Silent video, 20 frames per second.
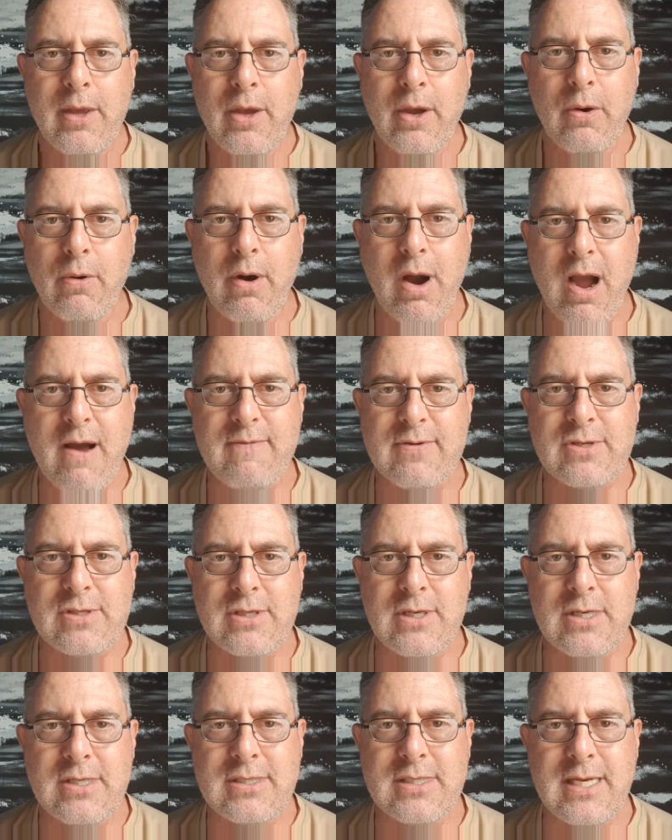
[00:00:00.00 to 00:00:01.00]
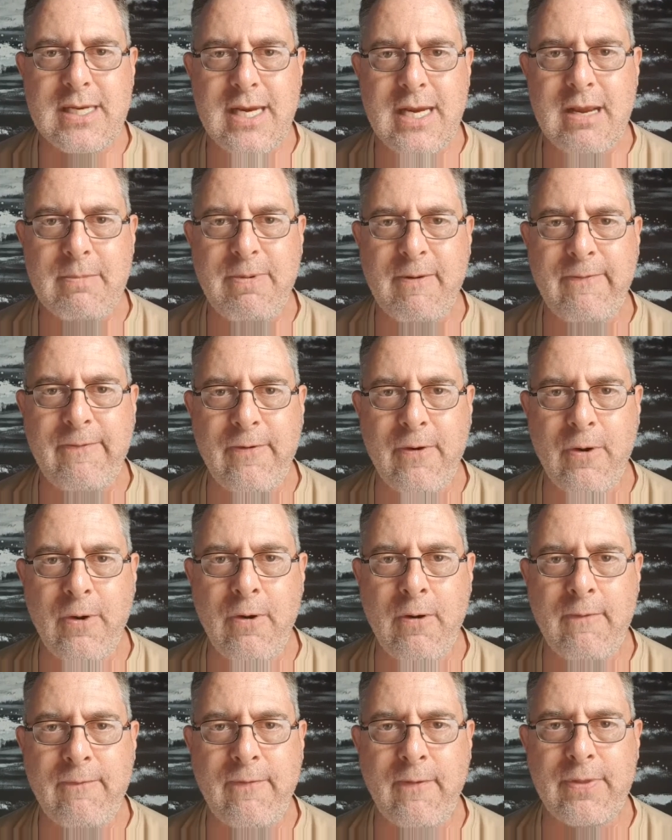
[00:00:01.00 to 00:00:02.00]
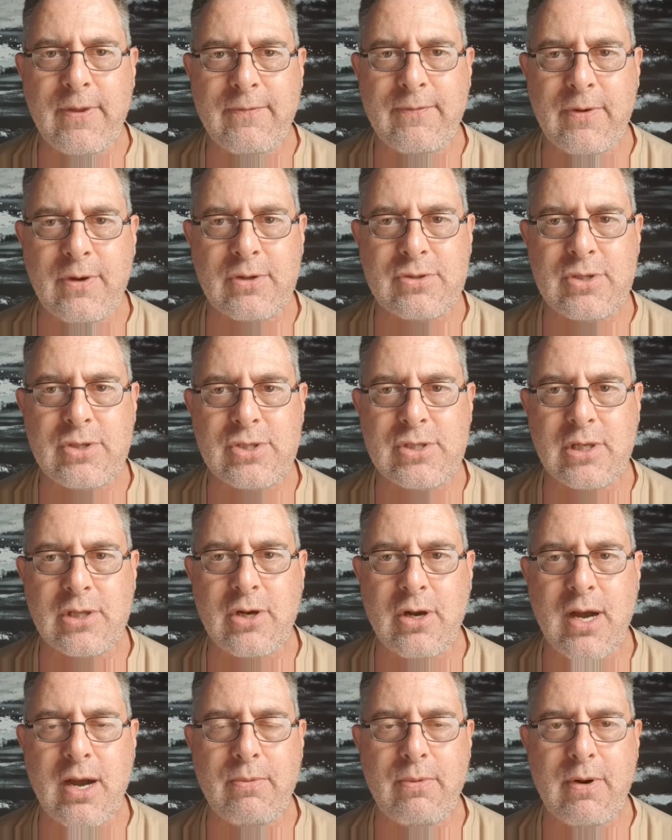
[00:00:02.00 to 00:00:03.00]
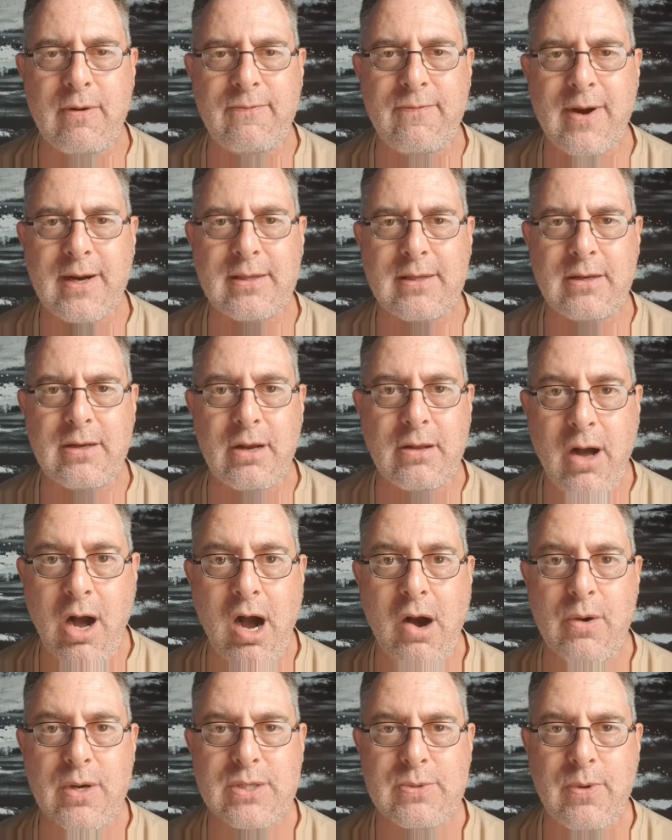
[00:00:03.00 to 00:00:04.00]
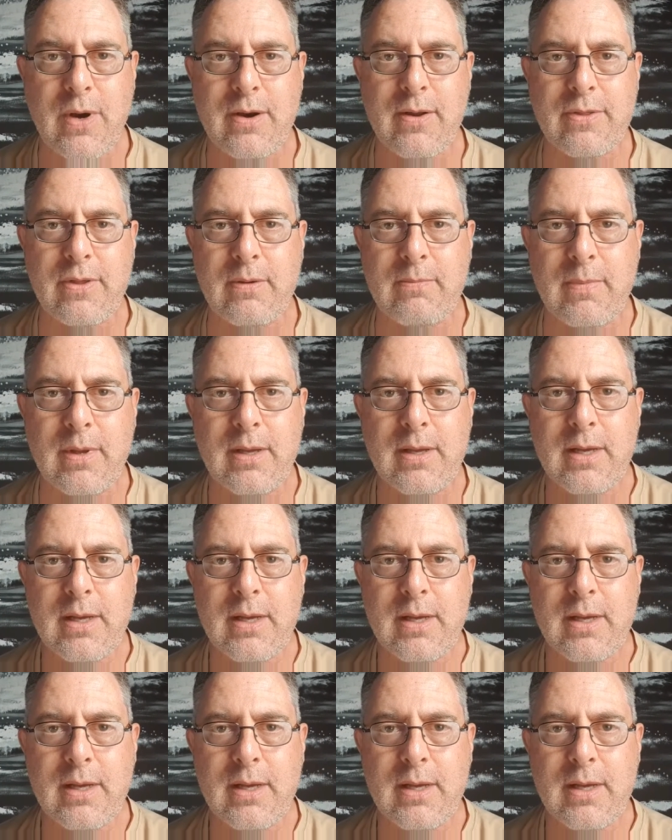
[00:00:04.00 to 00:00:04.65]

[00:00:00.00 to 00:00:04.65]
who were overseas the year before, from the 1st of July, were affected. I was one of them.